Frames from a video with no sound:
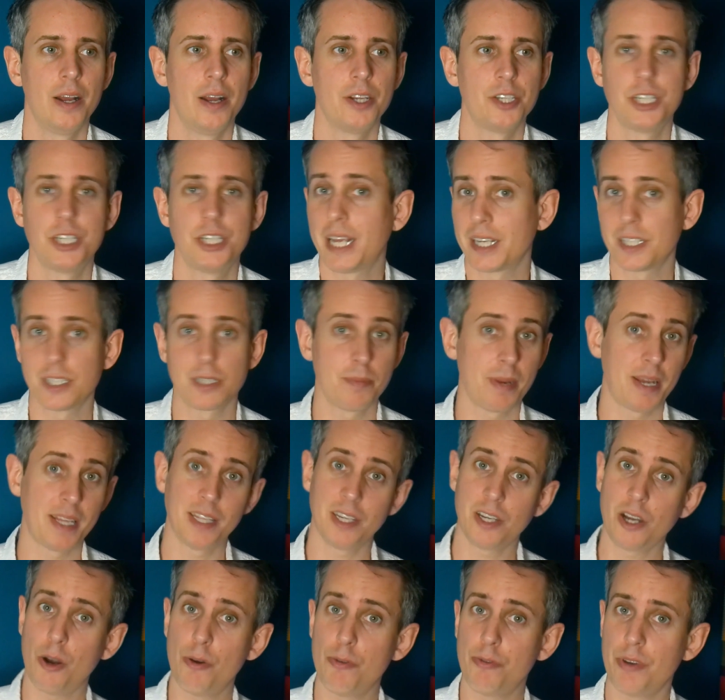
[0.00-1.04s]
She gets to make
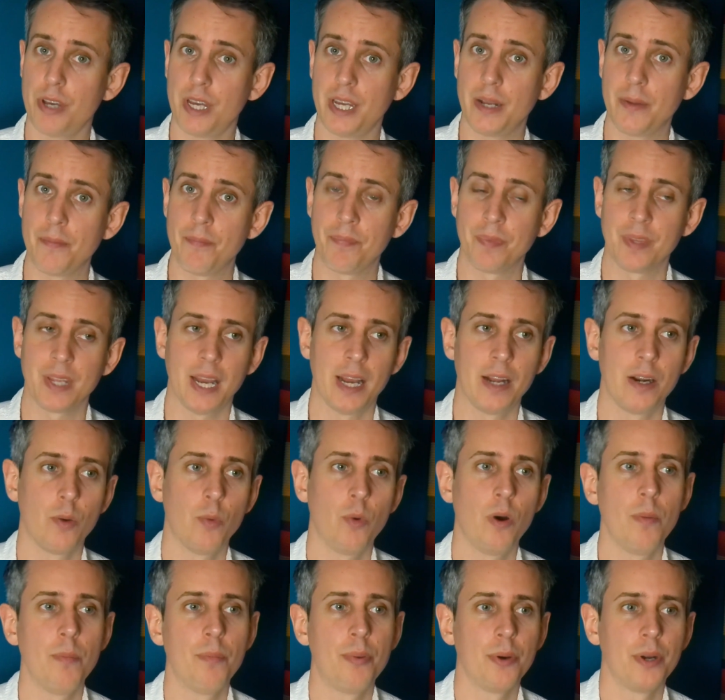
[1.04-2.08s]
the coffee, and at
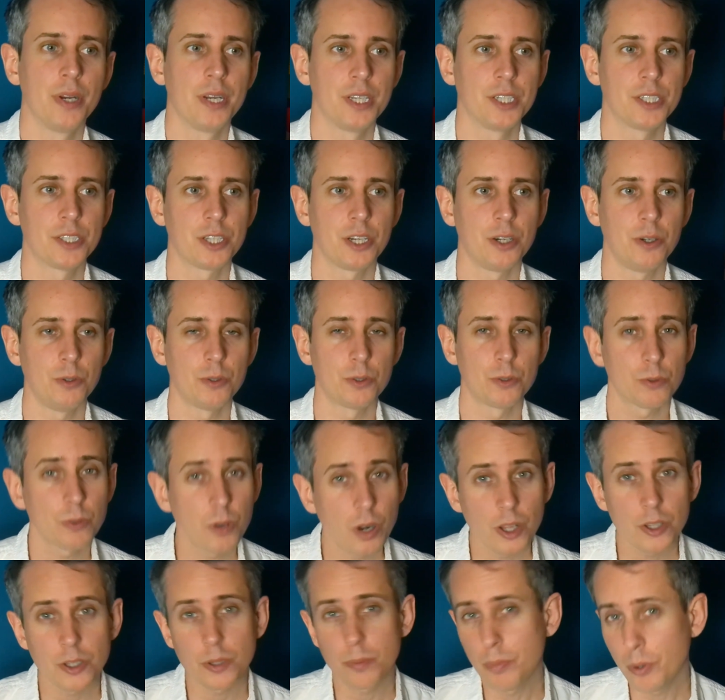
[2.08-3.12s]
one point is told,
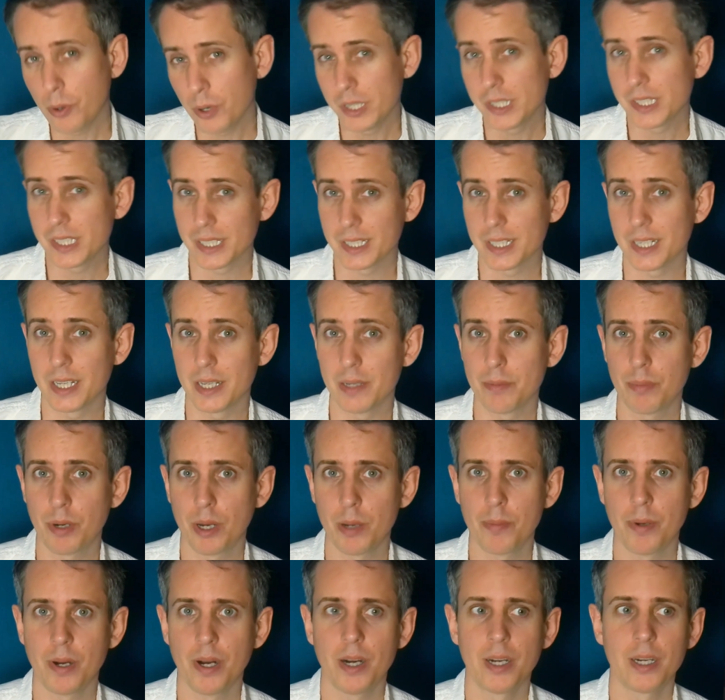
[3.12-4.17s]
rather pointedly
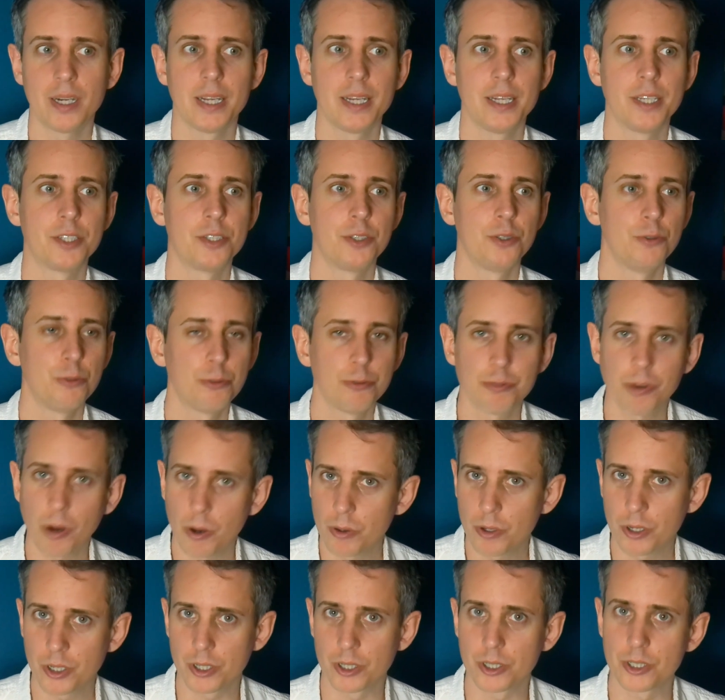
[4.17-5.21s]
by Barclay, to
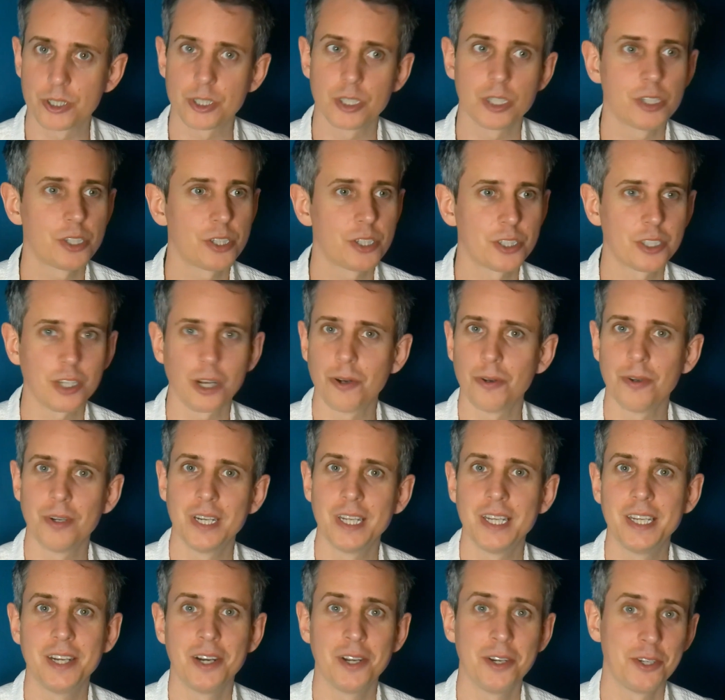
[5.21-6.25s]
focus
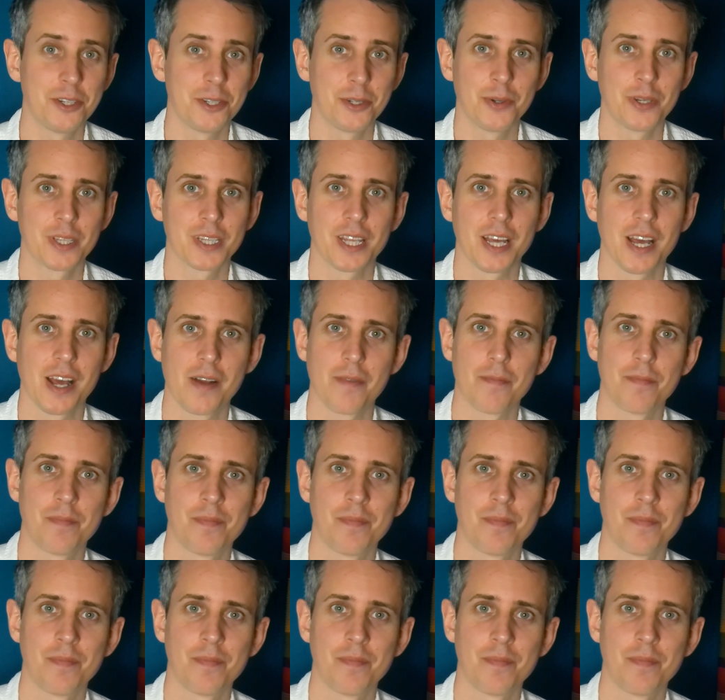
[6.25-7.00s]
solely on doing that.